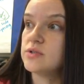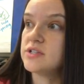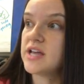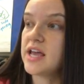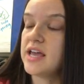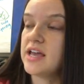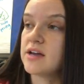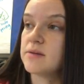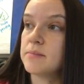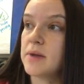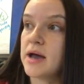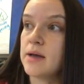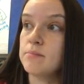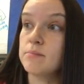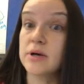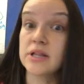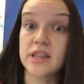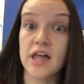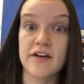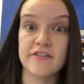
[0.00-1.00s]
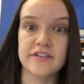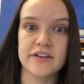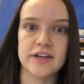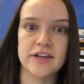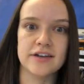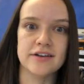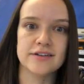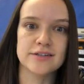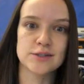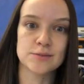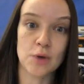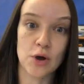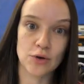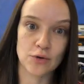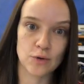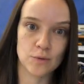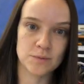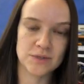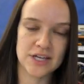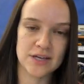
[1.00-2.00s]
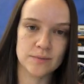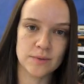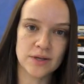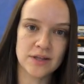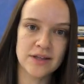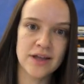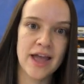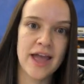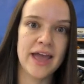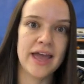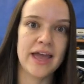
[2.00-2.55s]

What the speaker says: take my beloved small group table